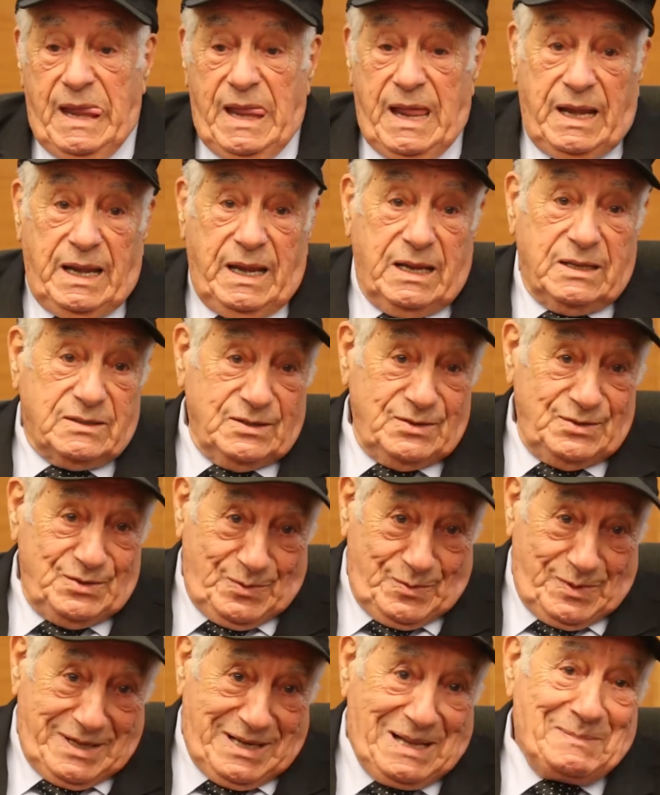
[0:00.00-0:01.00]
And I
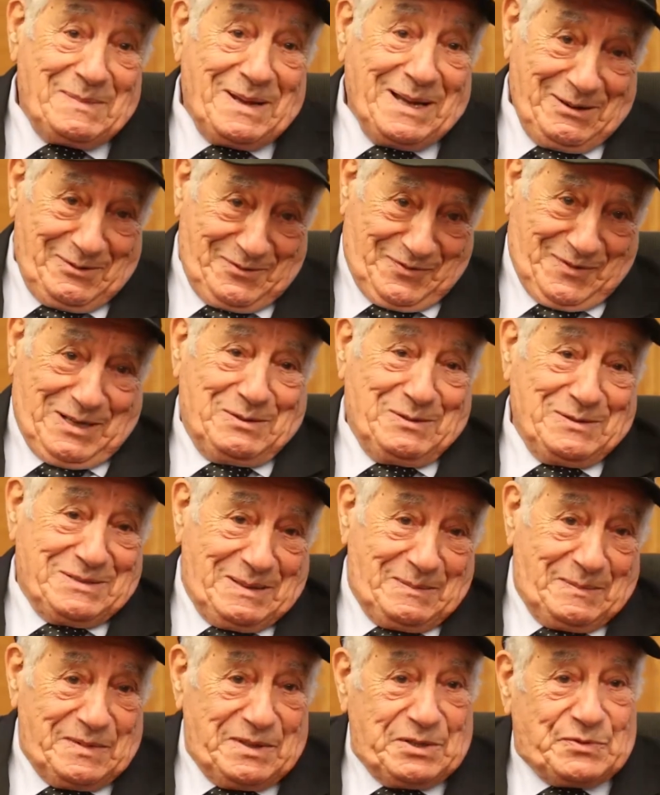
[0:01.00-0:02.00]
said, where am I going to find you
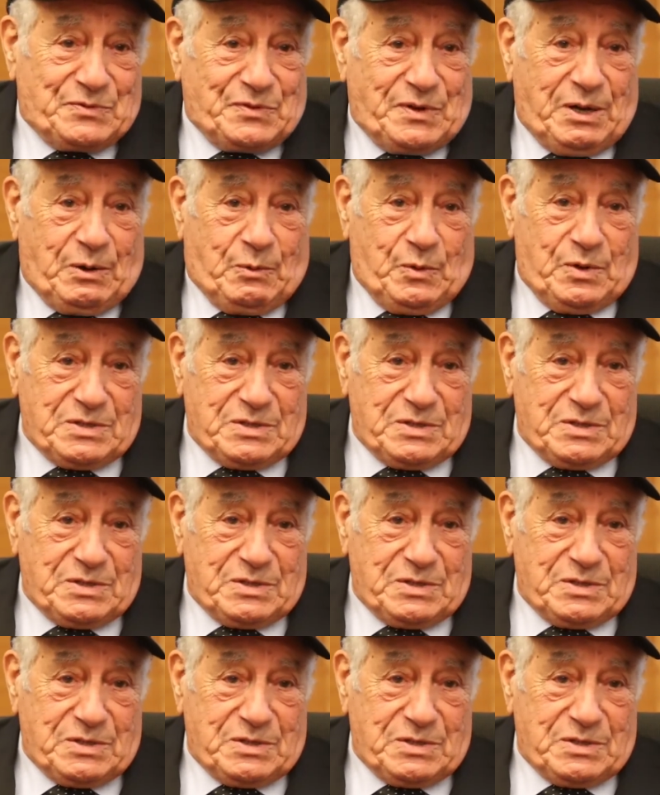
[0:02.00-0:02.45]
something to drink?